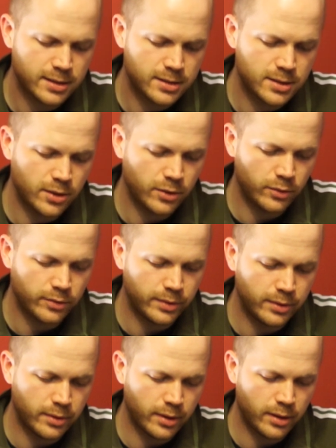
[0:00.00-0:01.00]
So
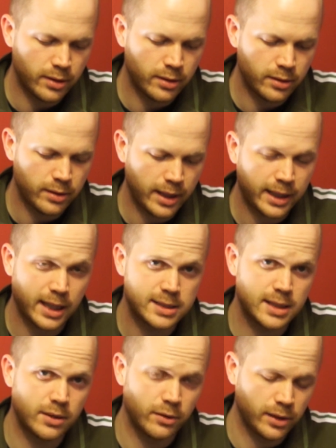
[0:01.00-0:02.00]
like I
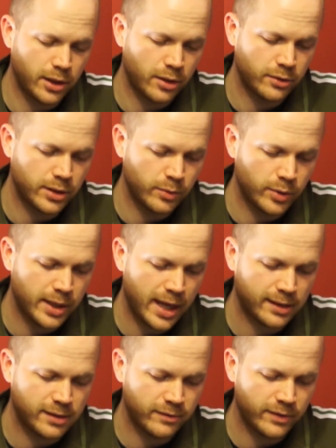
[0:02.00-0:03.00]
said earlier, they would
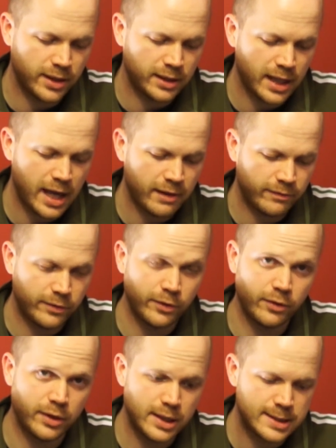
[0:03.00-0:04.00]
activate
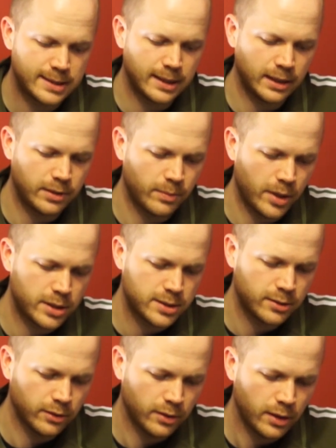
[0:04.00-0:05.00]
after instinct
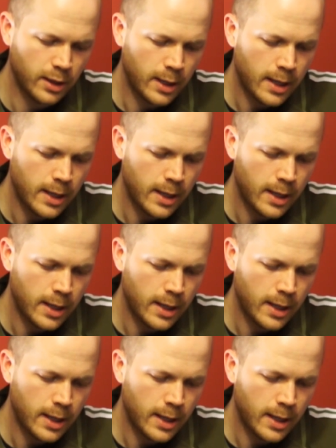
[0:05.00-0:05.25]
monster,